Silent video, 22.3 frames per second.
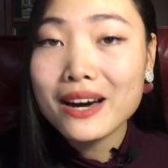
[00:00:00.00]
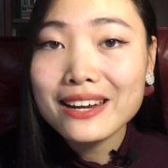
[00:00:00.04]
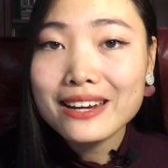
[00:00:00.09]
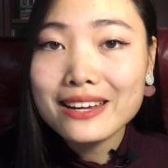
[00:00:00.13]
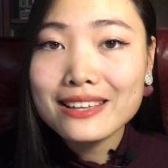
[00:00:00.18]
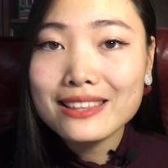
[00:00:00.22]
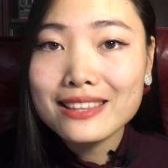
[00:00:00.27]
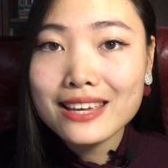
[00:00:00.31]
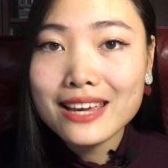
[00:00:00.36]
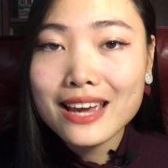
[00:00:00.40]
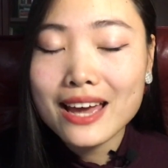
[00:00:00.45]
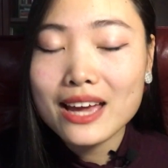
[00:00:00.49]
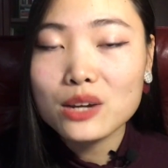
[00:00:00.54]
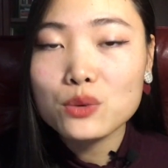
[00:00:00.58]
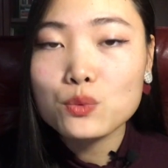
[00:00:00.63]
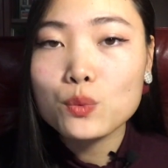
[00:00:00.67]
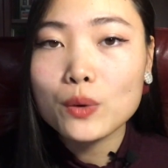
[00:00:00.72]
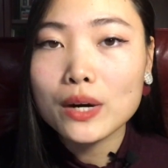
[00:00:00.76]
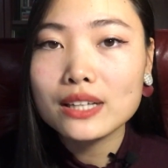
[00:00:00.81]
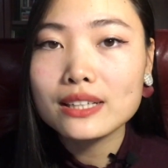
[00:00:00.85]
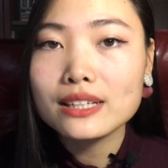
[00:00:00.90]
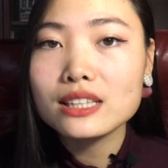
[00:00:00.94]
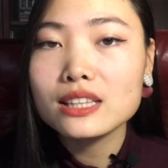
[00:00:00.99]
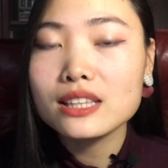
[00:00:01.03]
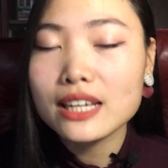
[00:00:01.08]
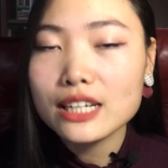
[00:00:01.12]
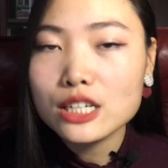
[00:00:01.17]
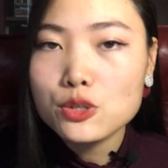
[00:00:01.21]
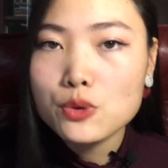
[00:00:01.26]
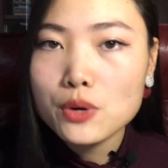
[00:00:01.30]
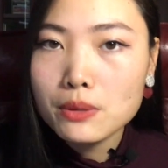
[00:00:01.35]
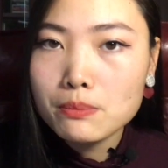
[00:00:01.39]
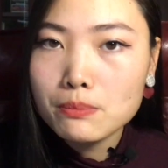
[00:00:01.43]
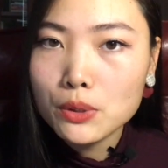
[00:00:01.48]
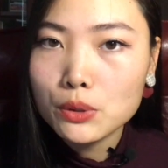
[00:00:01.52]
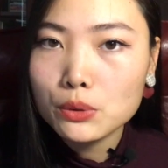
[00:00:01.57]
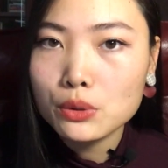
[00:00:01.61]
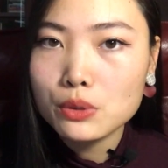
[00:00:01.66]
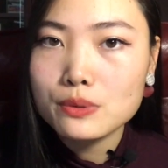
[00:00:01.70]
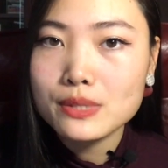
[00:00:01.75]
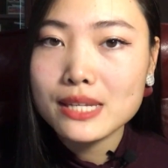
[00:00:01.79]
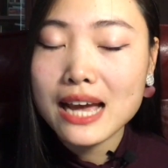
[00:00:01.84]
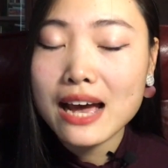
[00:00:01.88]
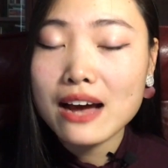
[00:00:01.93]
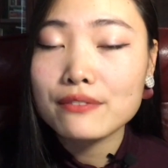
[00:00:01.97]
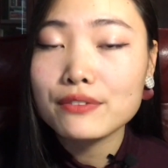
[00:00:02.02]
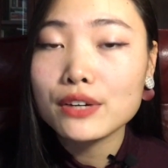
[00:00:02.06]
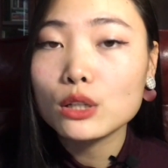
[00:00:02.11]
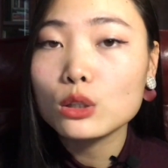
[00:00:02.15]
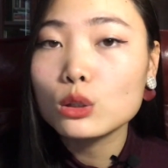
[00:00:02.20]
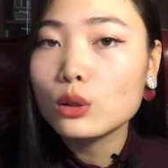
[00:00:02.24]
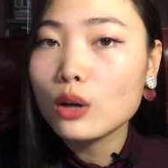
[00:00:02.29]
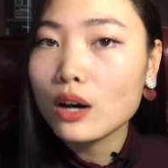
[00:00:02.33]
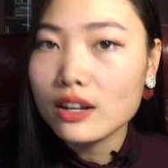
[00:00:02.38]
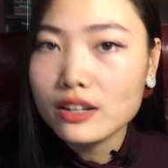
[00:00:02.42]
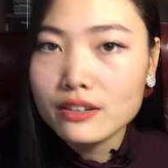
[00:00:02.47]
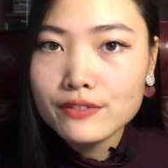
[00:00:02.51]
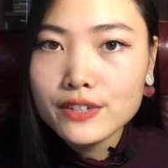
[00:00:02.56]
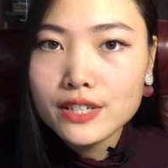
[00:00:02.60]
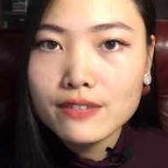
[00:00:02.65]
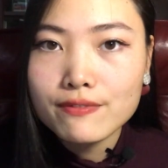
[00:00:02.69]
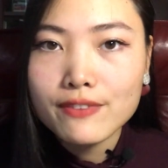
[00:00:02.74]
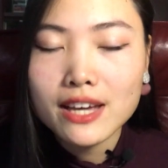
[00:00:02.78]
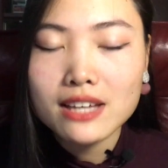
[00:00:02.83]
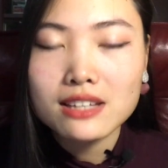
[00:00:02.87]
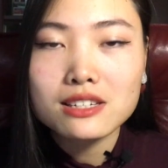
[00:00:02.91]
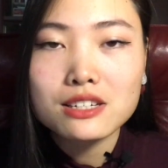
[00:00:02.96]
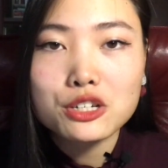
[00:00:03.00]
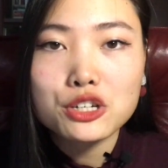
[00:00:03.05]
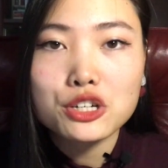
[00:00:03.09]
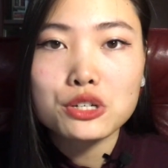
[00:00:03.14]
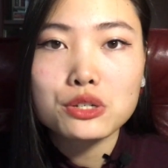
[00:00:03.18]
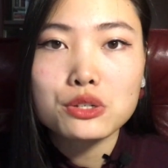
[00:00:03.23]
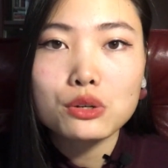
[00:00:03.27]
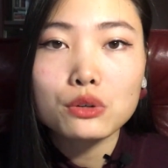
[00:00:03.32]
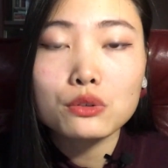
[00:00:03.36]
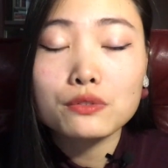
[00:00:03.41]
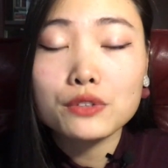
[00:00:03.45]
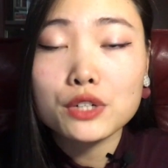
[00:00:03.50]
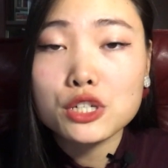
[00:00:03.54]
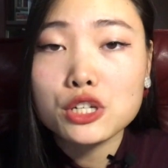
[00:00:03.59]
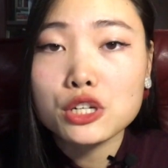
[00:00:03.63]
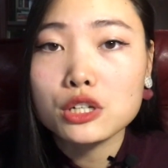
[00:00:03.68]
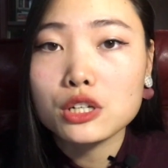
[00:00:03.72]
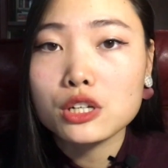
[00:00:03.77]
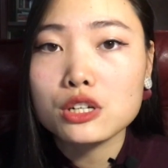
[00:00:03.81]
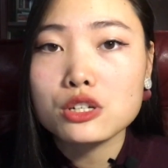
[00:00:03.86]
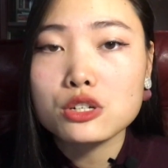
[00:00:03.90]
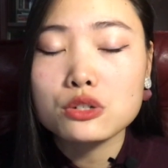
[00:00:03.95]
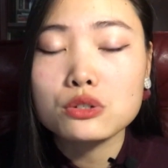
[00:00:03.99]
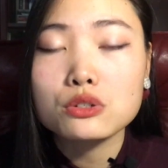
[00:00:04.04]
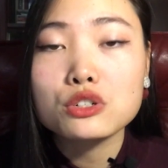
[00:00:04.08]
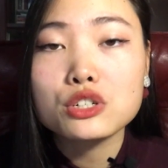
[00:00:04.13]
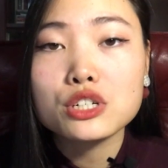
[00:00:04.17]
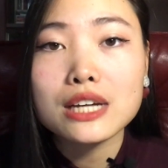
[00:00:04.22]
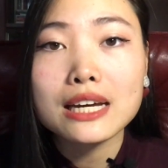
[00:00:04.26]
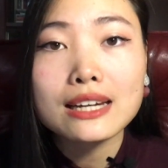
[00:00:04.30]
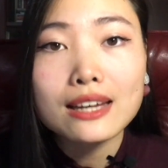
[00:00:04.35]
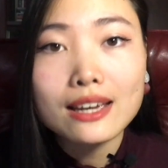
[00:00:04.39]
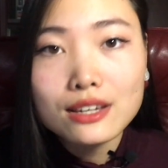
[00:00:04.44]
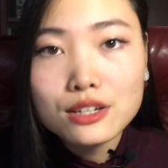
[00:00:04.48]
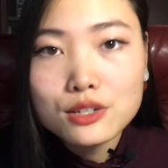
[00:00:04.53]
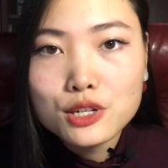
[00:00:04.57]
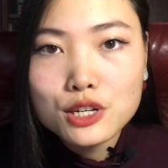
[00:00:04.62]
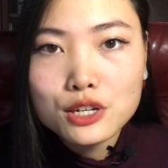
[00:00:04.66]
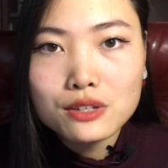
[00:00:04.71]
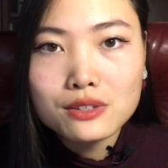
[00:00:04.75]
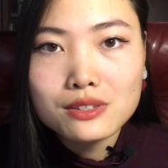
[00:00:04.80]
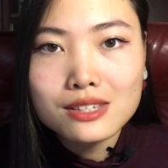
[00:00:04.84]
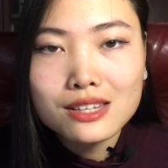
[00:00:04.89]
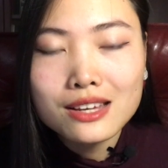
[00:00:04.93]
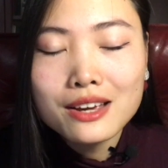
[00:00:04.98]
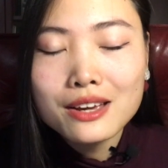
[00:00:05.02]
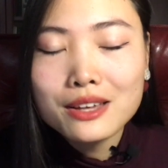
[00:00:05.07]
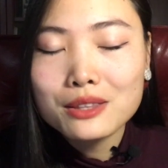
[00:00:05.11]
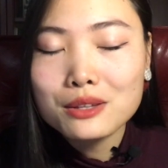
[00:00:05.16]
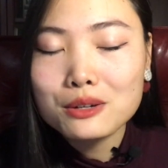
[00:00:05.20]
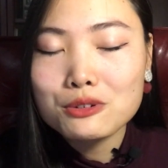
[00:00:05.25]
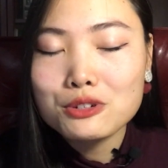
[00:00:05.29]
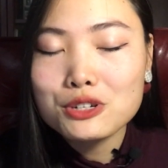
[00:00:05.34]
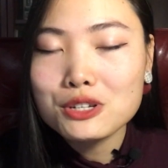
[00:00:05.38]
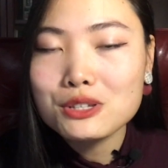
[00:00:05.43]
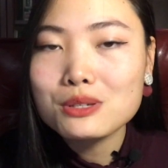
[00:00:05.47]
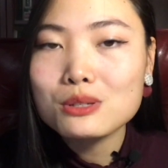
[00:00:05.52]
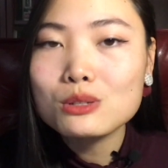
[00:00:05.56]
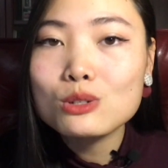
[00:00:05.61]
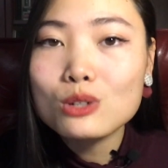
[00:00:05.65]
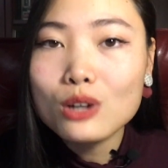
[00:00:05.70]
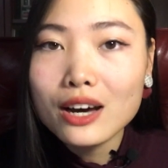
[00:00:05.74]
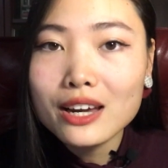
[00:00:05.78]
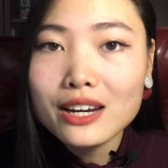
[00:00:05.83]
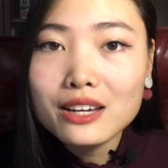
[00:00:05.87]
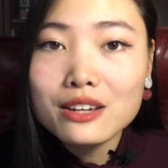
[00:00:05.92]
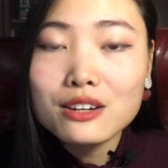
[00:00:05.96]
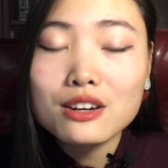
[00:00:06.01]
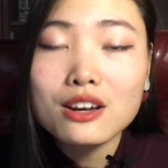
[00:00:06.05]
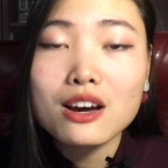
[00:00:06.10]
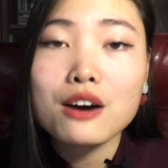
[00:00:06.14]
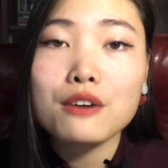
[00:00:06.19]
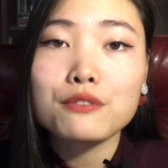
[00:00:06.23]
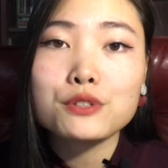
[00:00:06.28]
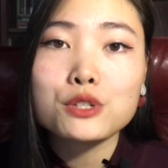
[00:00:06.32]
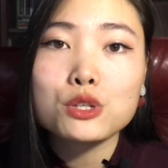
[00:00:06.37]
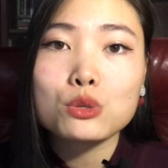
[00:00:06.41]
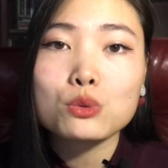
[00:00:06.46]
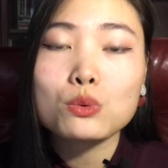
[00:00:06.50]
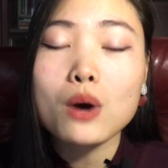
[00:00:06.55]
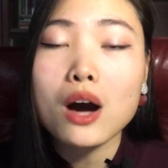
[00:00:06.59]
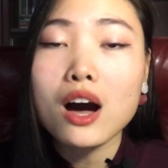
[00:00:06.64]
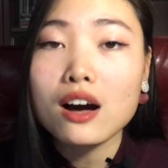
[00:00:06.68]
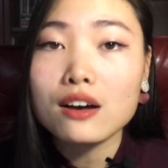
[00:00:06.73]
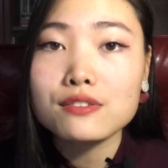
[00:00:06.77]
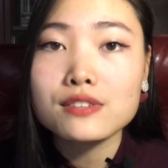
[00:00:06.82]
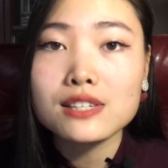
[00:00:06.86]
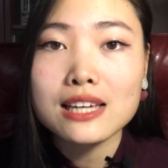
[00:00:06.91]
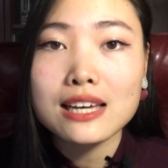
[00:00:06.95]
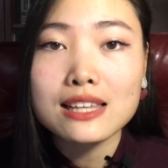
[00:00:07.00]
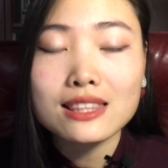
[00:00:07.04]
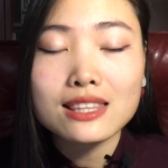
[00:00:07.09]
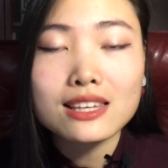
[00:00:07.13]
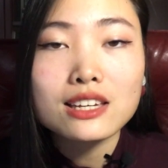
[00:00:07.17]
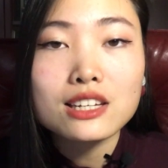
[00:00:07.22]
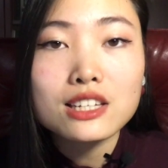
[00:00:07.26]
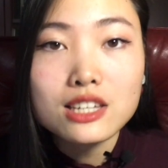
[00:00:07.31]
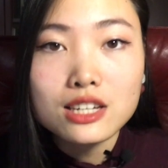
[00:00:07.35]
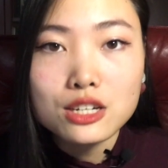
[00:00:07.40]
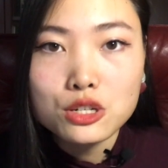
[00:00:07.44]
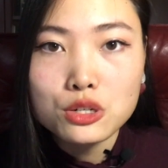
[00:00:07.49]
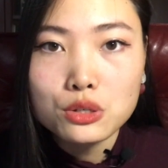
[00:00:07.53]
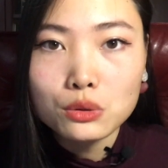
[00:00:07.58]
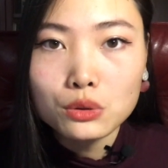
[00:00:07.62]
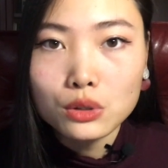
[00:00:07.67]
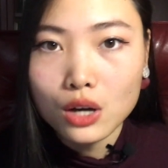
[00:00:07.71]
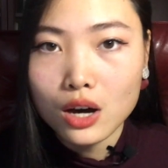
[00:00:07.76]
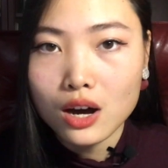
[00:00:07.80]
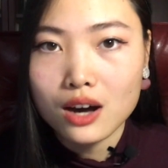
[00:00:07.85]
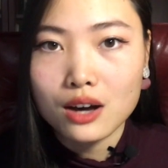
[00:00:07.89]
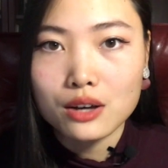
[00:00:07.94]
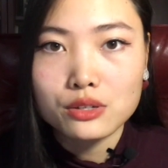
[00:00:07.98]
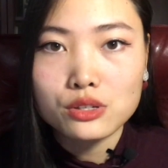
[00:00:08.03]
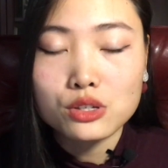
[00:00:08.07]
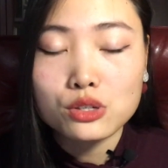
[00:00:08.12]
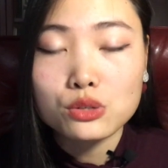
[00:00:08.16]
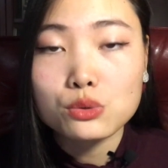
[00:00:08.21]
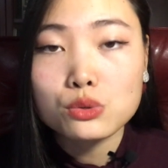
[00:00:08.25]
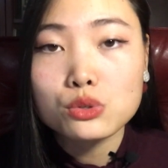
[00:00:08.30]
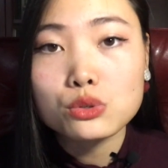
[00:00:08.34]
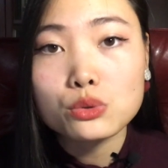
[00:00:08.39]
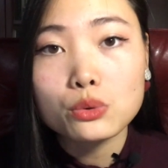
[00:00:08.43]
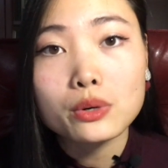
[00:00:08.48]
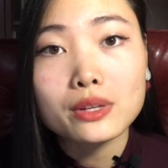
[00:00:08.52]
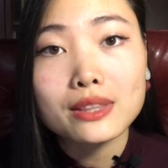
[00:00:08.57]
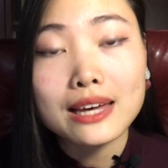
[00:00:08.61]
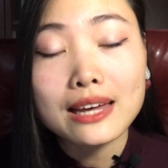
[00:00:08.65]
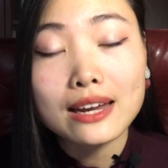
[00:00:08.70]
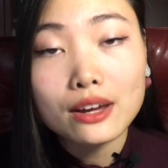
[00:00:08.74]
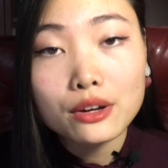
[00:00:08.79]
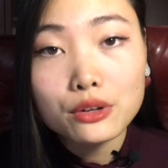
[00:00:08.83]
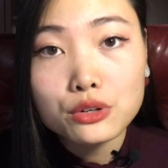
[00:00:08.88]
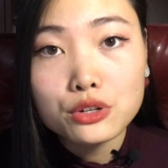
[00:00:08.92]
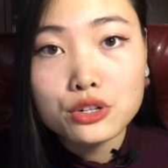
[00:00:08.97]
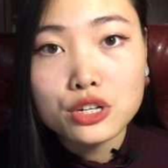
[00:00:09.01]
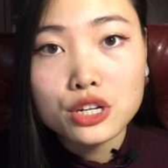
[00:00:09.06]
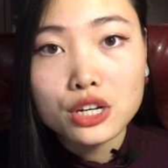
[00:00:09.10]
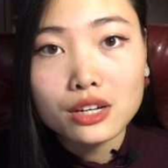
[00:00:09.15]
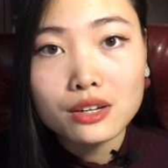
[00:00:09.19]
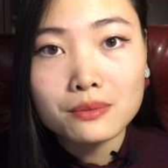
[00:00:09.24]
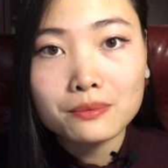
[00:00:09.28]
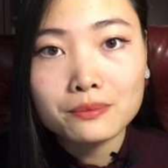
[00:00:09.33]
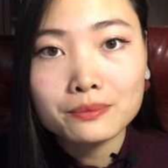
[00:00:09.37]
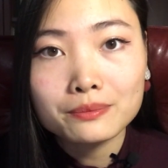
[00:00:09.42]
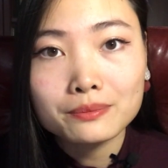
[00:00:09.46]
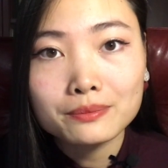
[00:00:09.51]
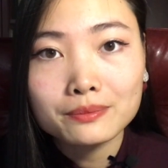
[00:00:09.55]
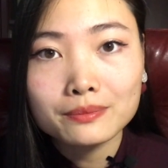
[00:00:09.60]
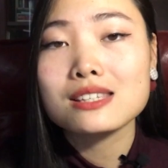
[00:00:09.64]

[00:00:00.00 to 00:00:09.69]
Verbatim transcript: But in the end, while electric motors have a lot of advantages over traditional jet engines, they're just not enough to offset the additional costs to store that energy.